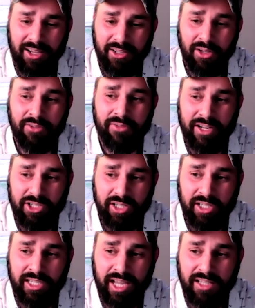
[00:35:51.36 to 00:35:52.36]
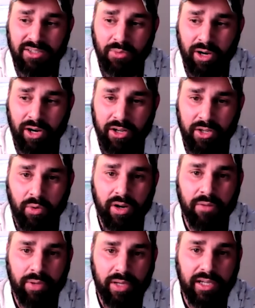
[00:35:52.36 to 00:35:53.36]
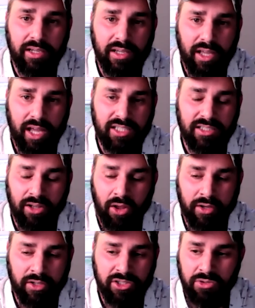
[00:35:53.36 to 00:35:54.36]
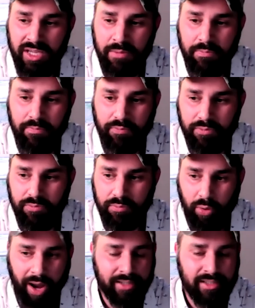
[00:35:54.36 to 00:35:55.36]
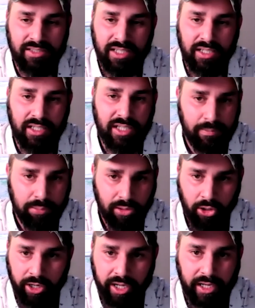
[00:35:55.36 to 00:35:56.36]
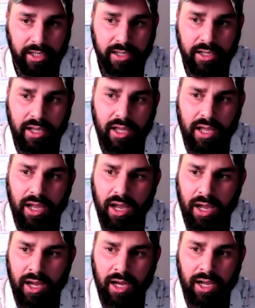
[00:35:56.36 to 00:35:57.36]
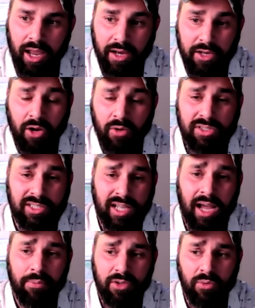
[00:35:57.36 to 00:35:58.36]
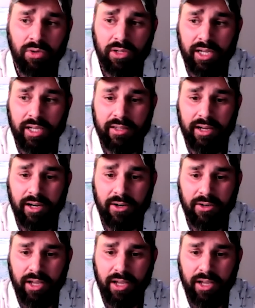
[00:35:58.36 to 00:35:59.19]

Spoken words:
You'll eventually get to where you want to be. As long as you keep practicing, keep learning, and don't stop, you will get there.